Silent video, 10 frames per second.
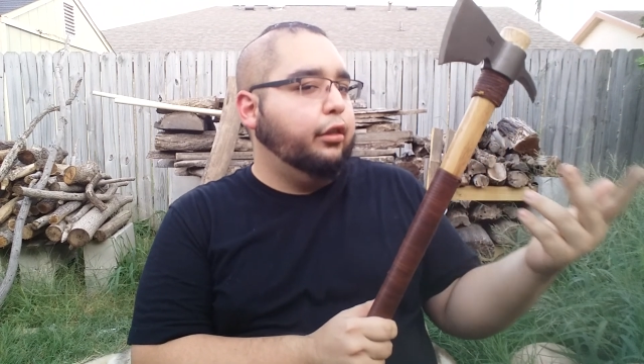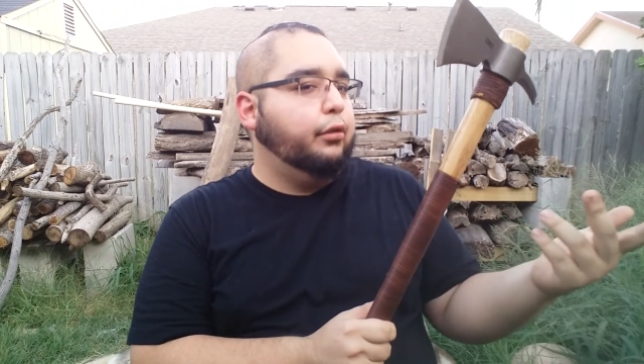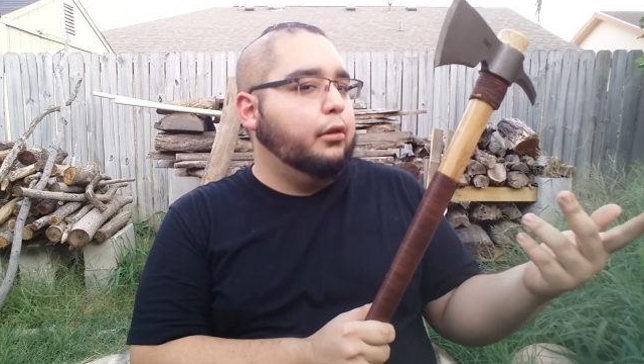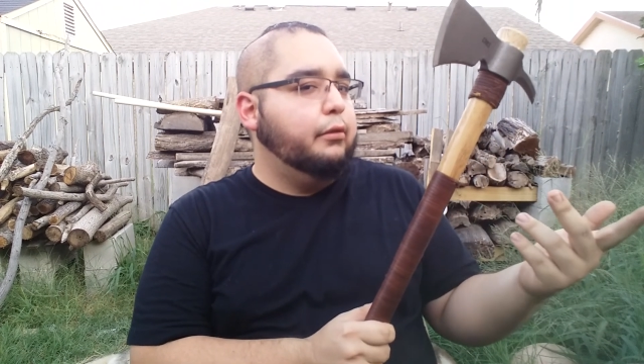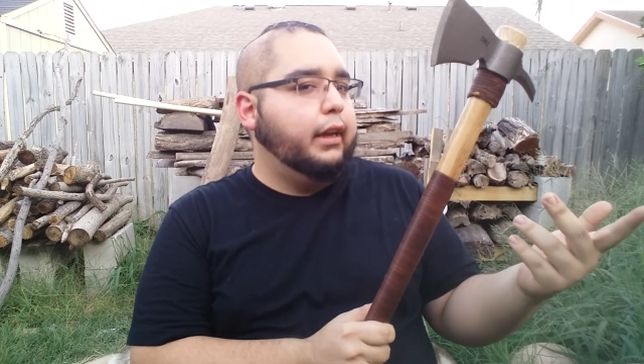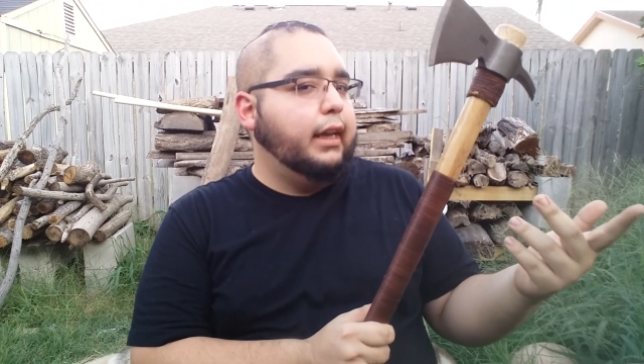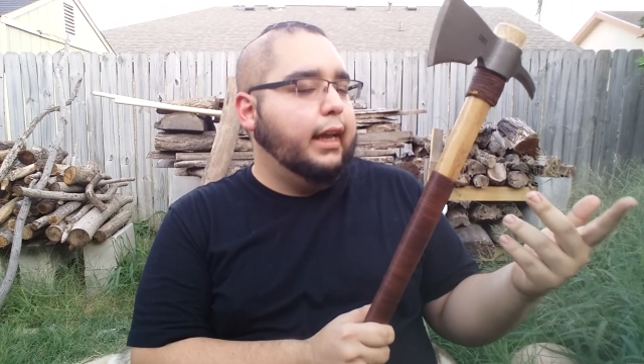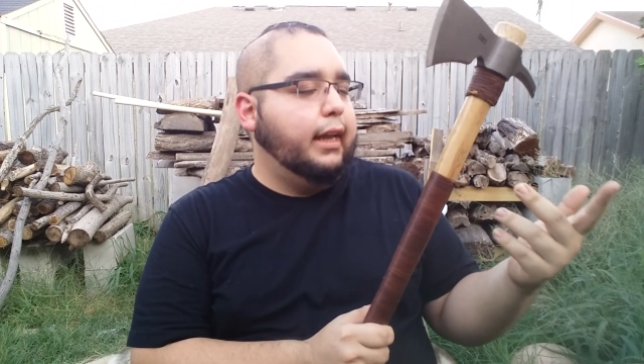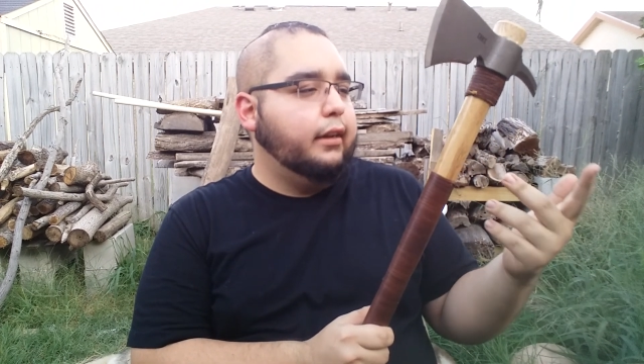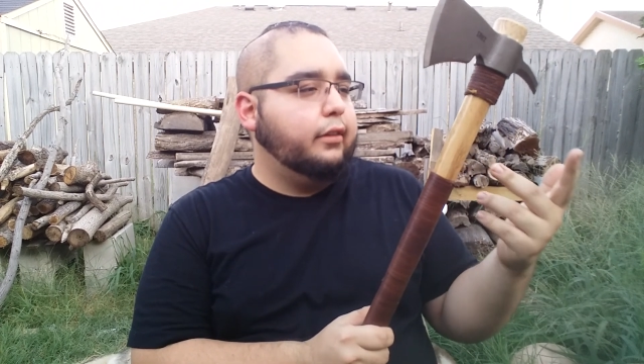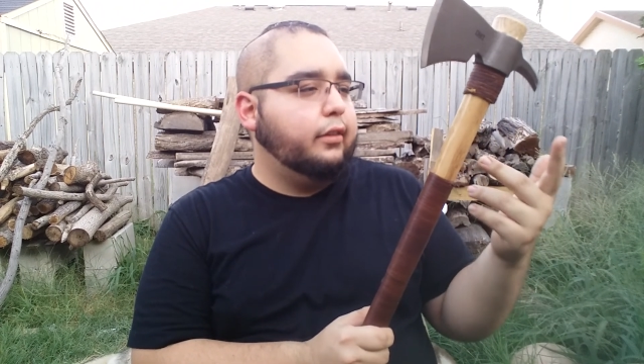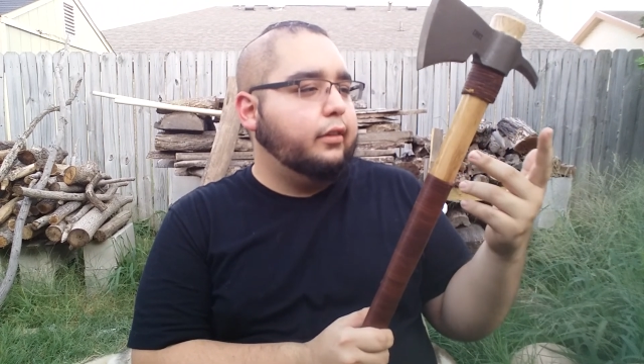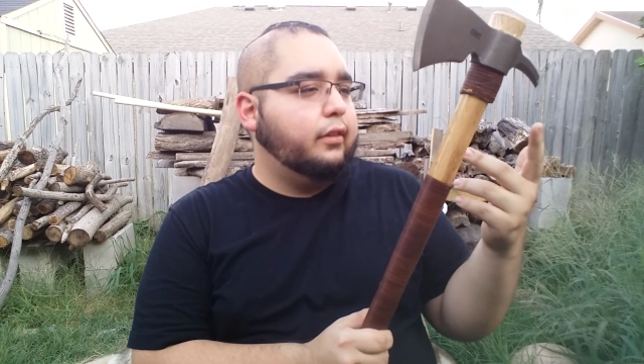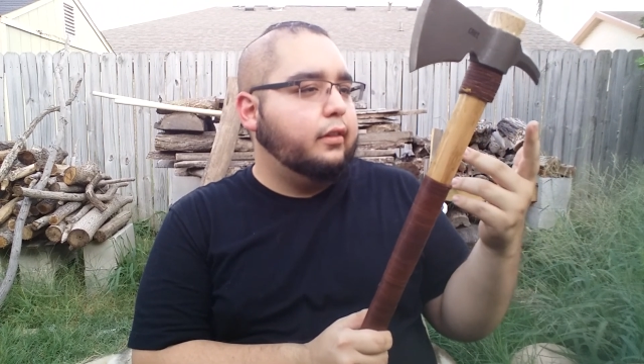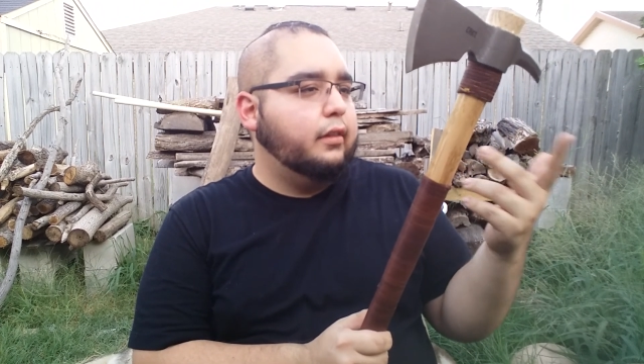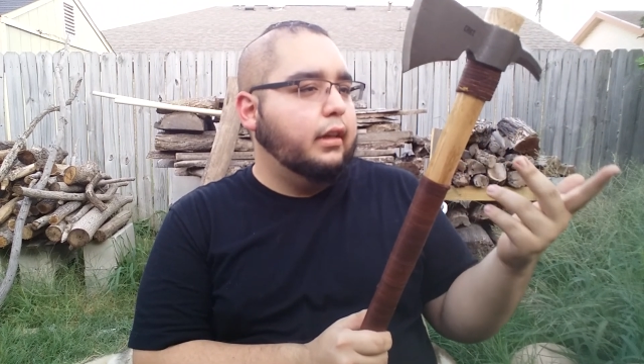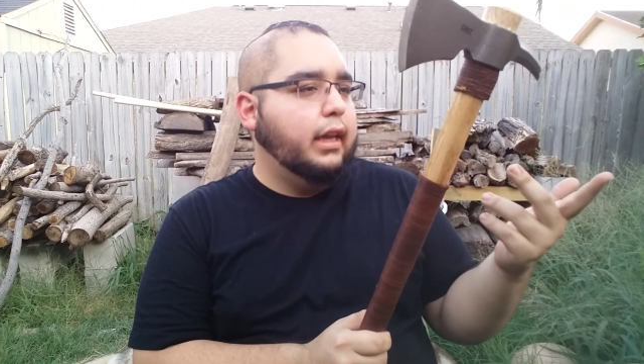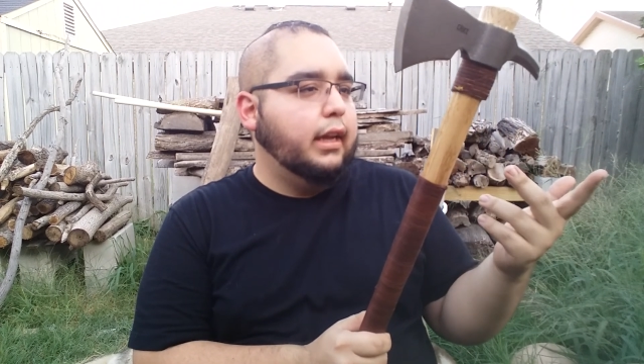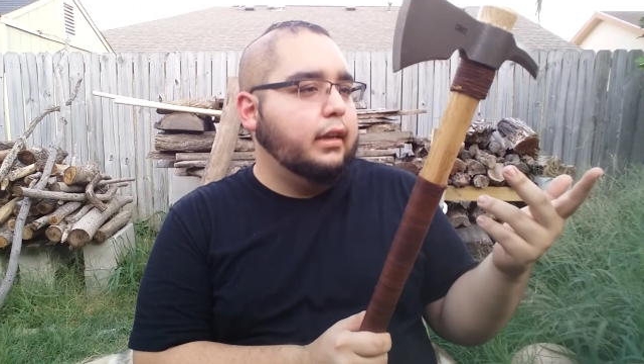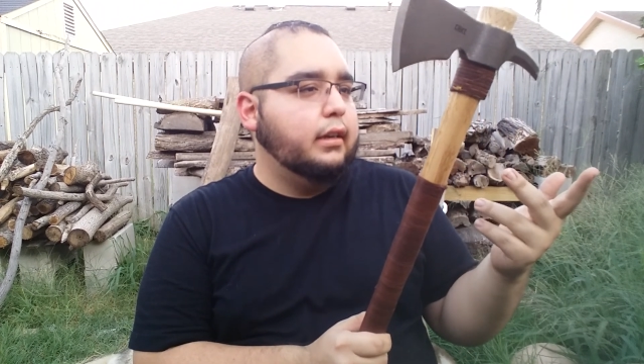throwing axe
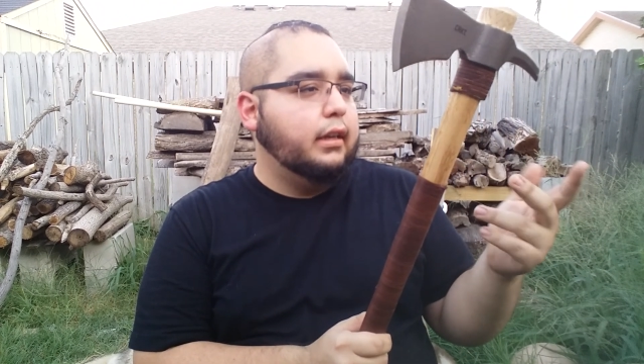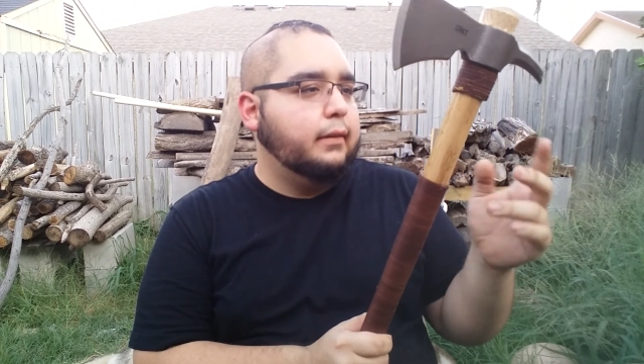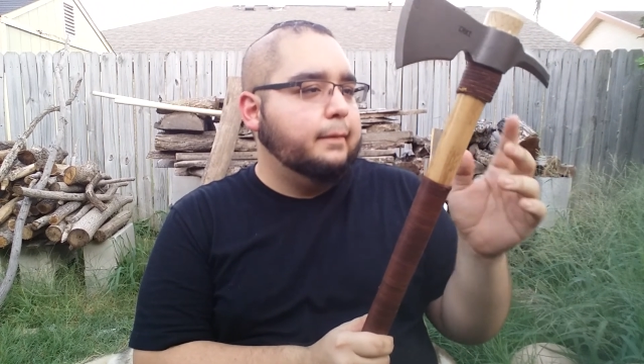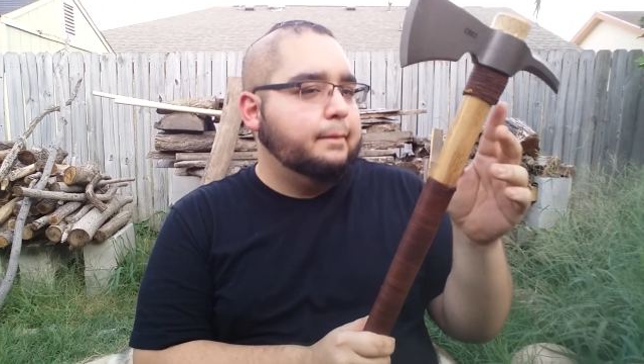and